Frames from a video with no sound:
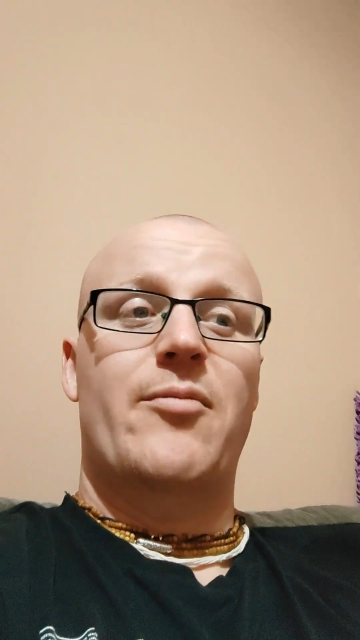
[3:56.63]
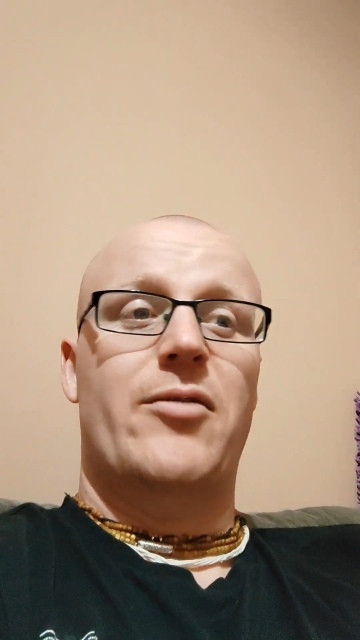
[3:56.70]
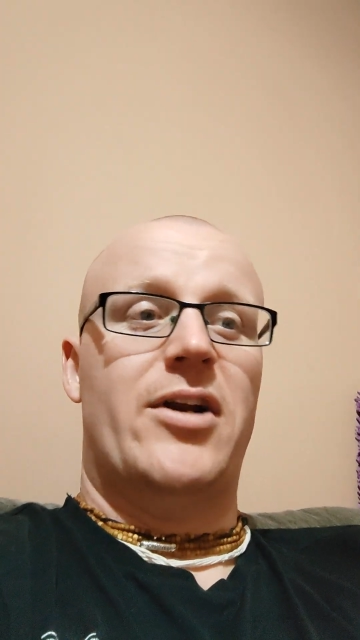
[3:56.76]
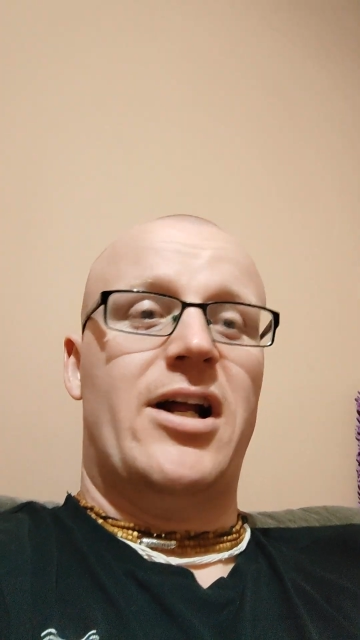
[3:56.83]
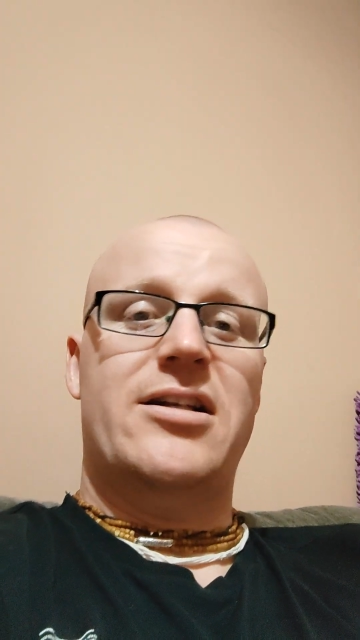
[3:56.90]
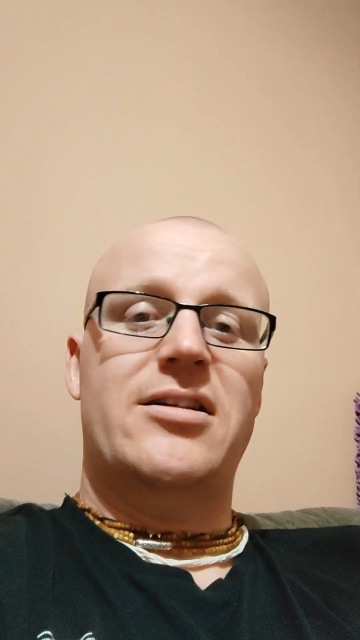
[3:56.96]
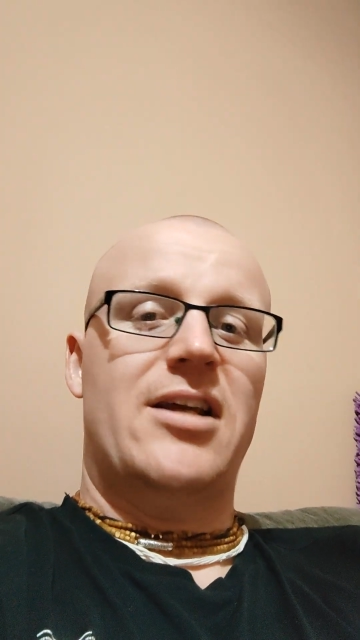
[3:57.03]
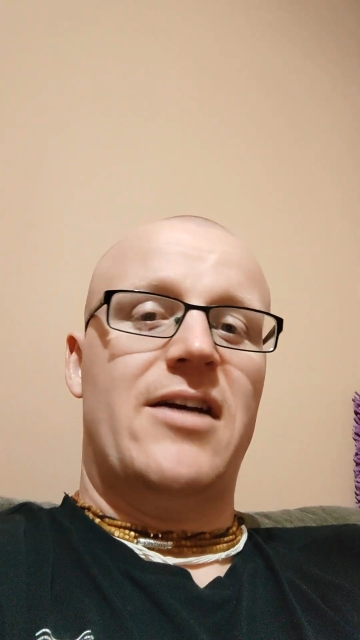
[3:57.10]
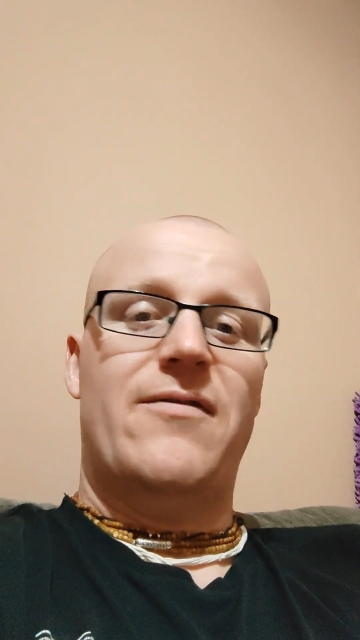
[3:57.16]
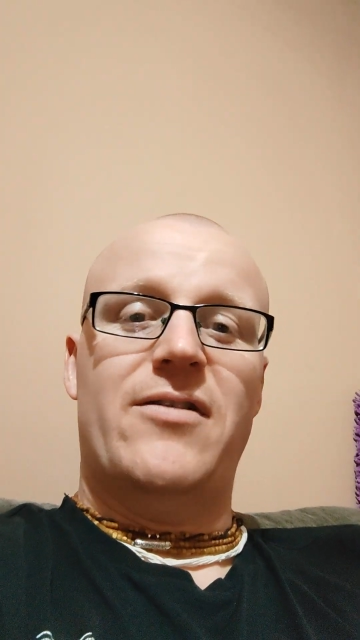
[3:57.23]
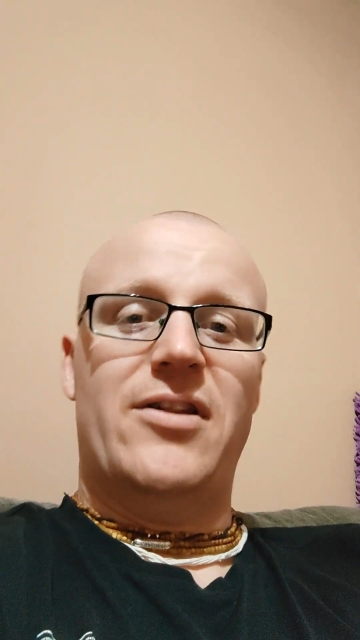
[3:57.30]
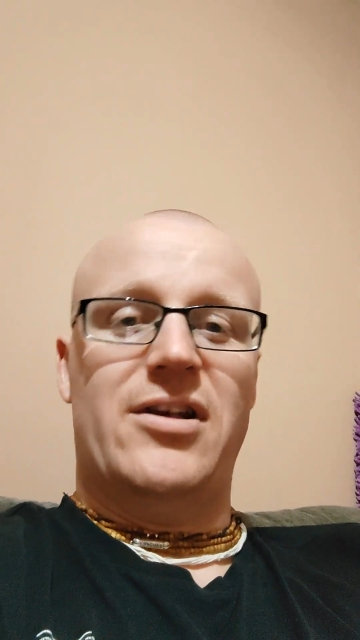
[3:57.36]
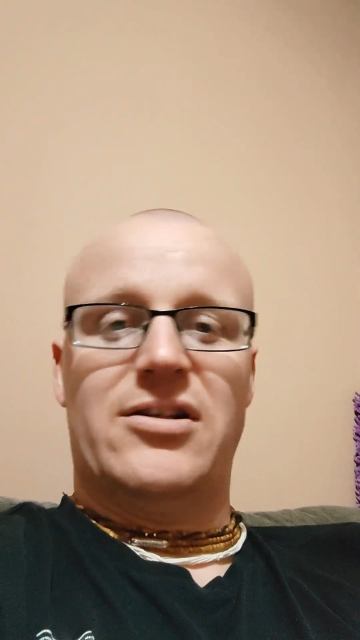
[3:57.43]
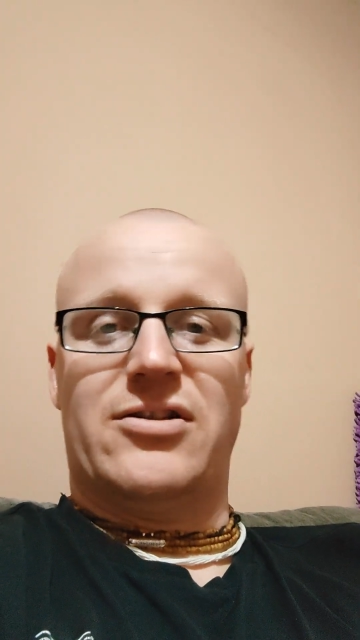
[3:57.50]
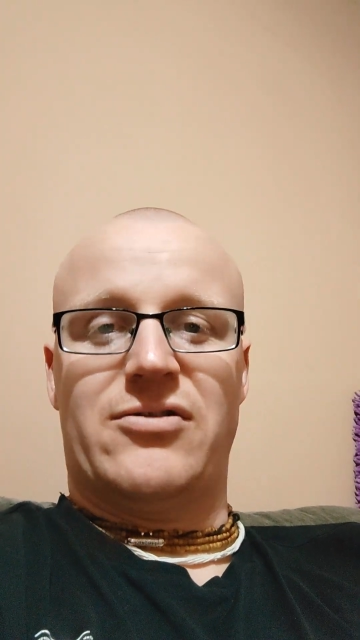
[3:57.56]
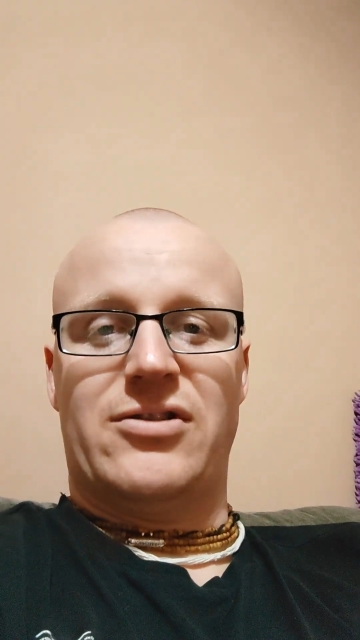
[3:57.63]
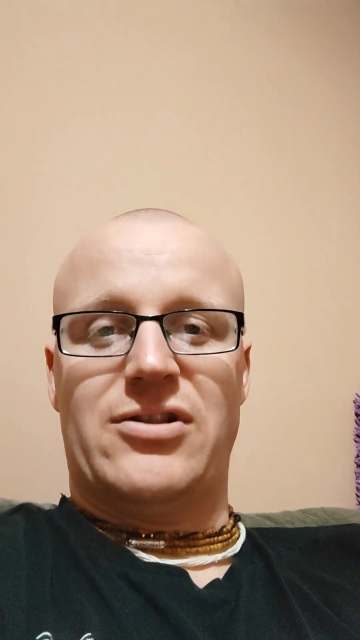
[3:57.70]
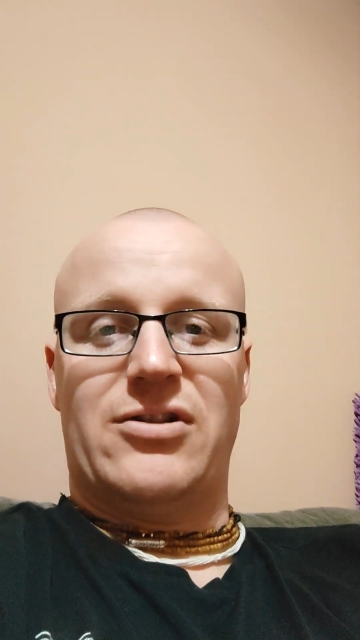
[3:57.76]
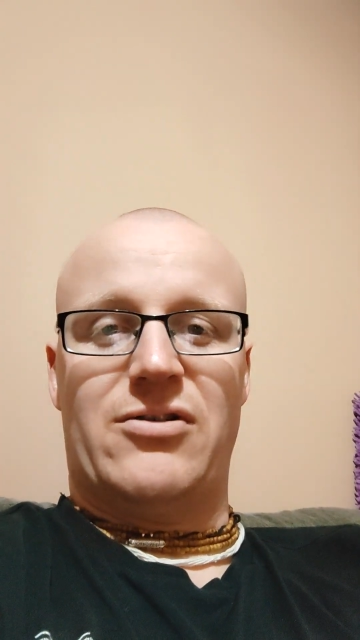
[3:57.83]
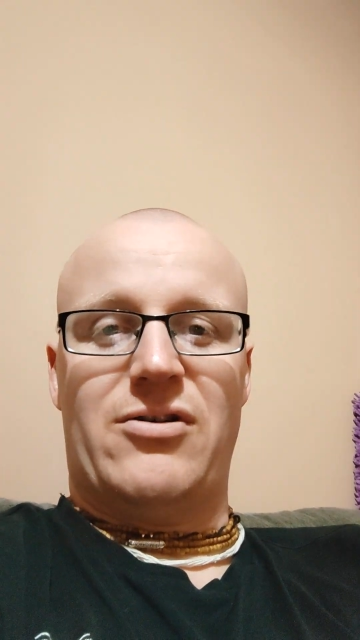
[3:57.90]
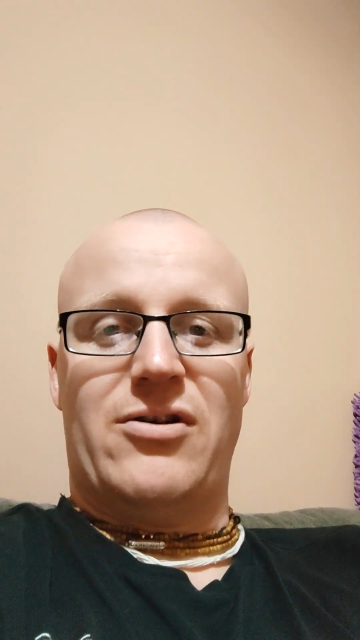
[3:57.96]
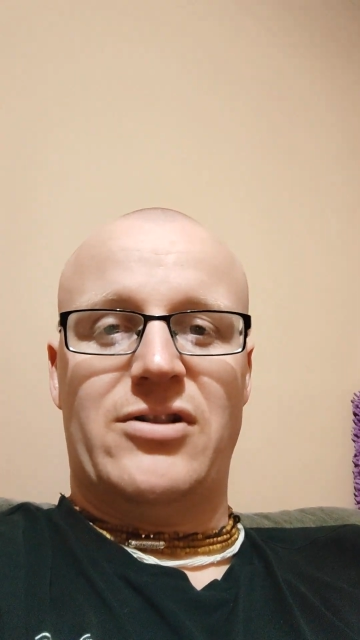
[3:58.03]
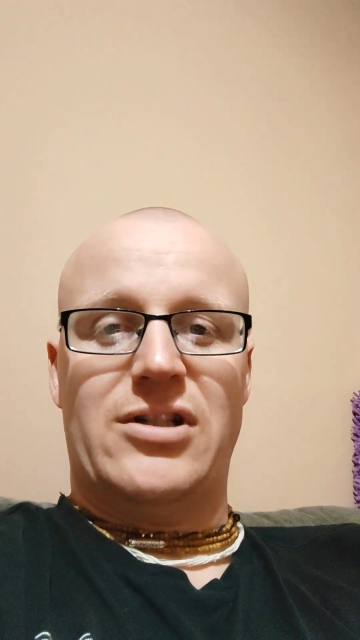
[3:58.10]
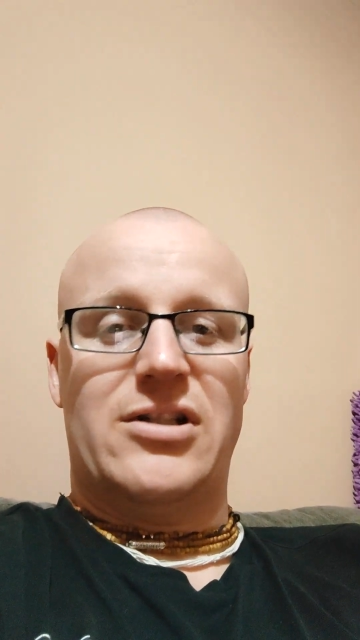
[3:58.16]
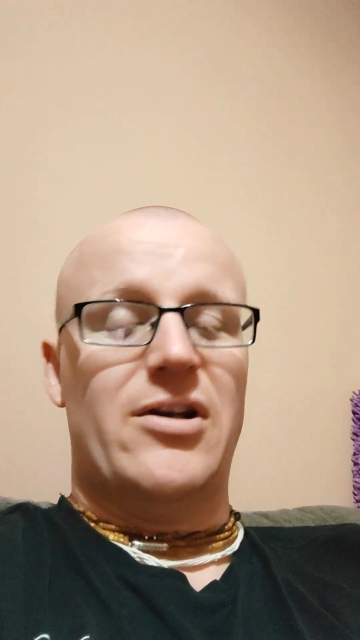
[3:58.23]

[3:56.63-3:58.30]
But actually everything is Krishna conscious.